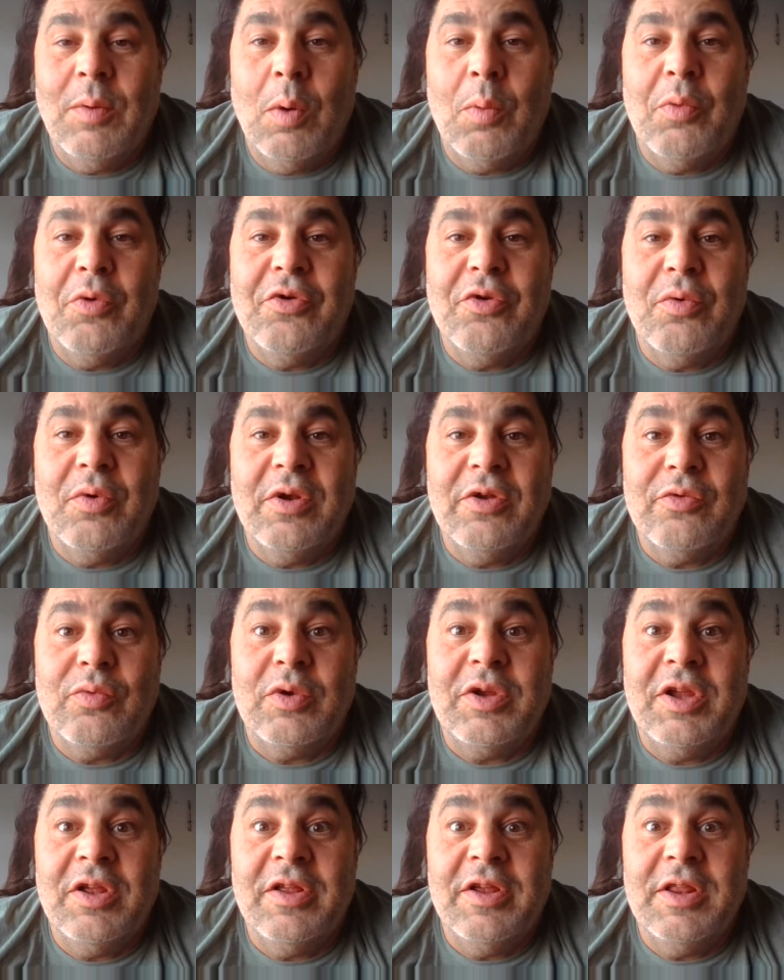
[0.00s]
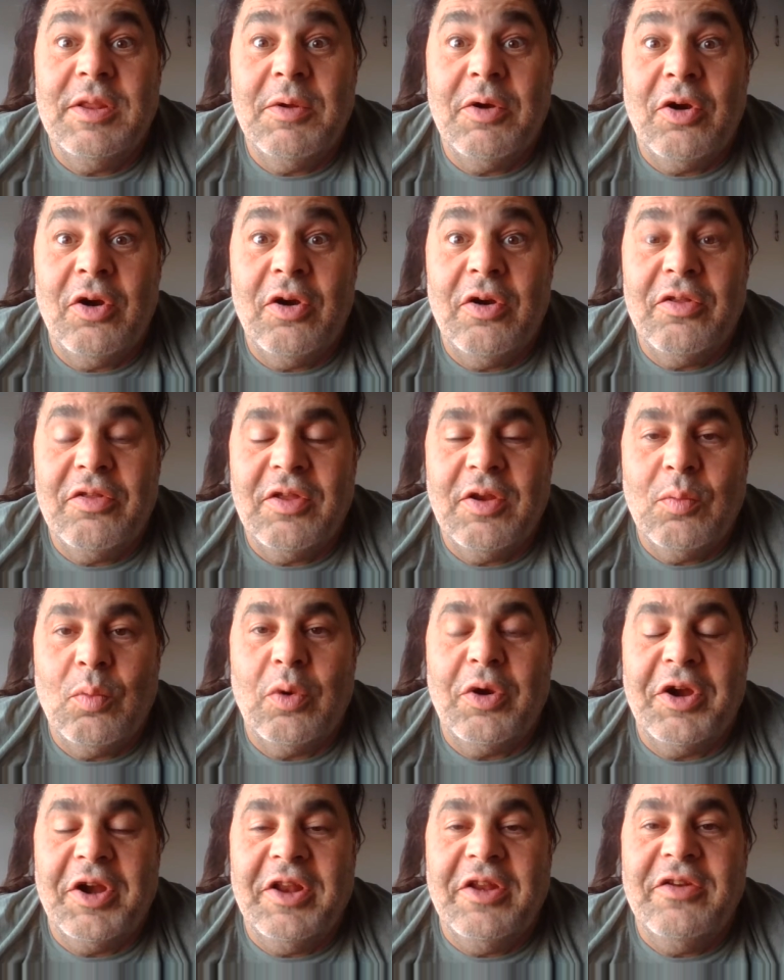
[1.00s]
what we're doing is we're killing the Earth and
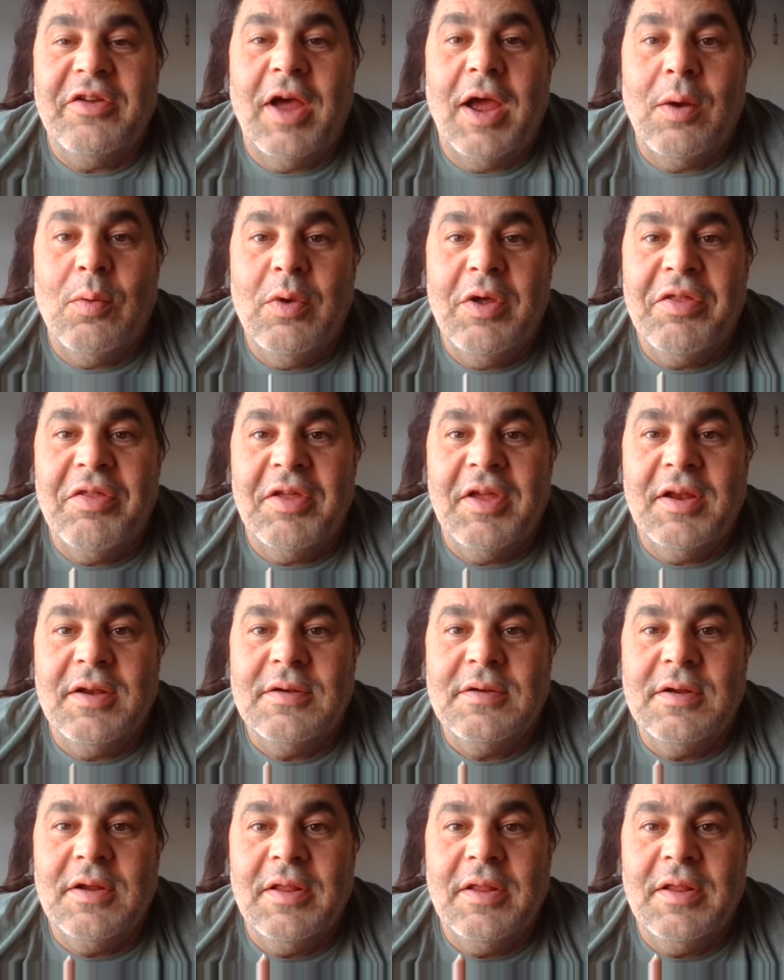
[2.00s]
we're going to die with it.